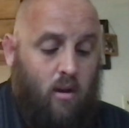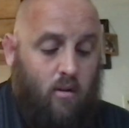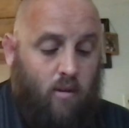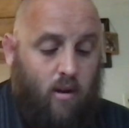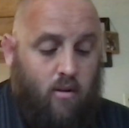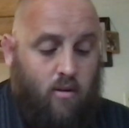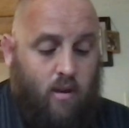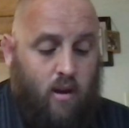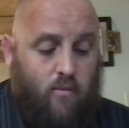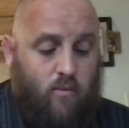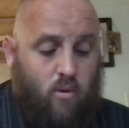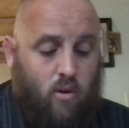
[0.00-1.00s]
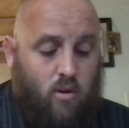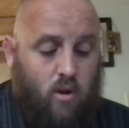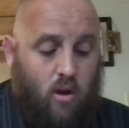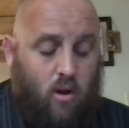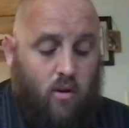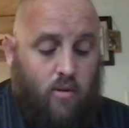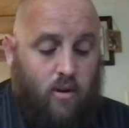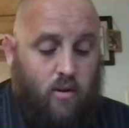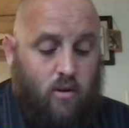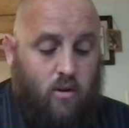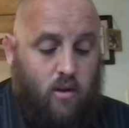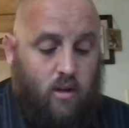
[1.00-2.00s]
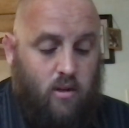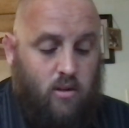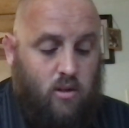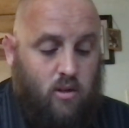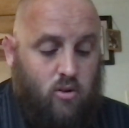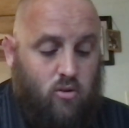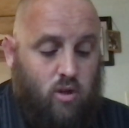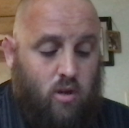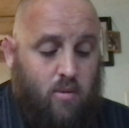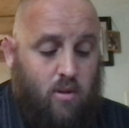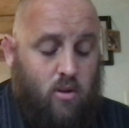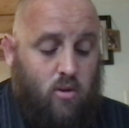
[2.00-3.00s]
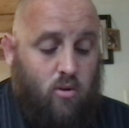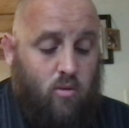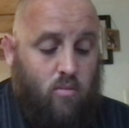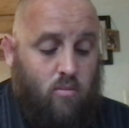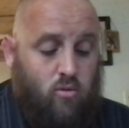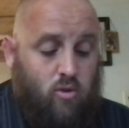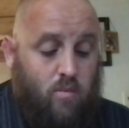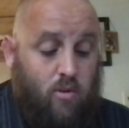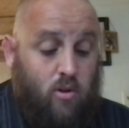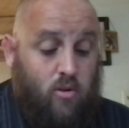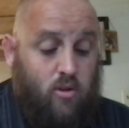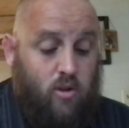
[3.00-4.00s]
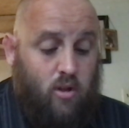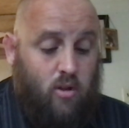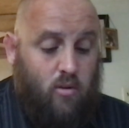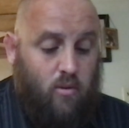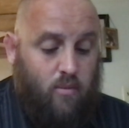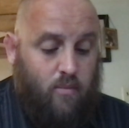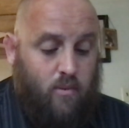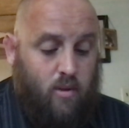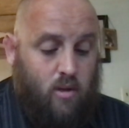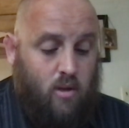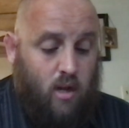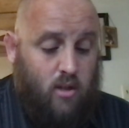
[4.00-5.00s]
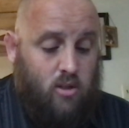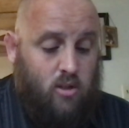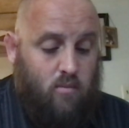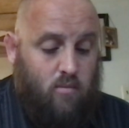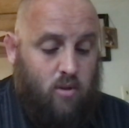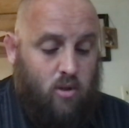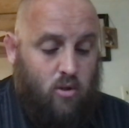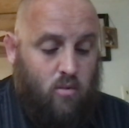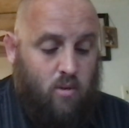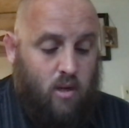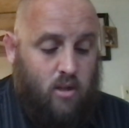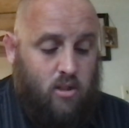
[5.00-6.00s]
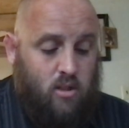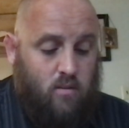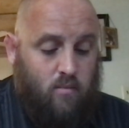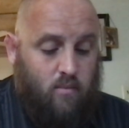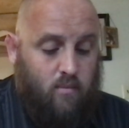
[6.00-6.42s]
Render therefore to all their duties, tribute to whom tribute is due, custom to whom custom,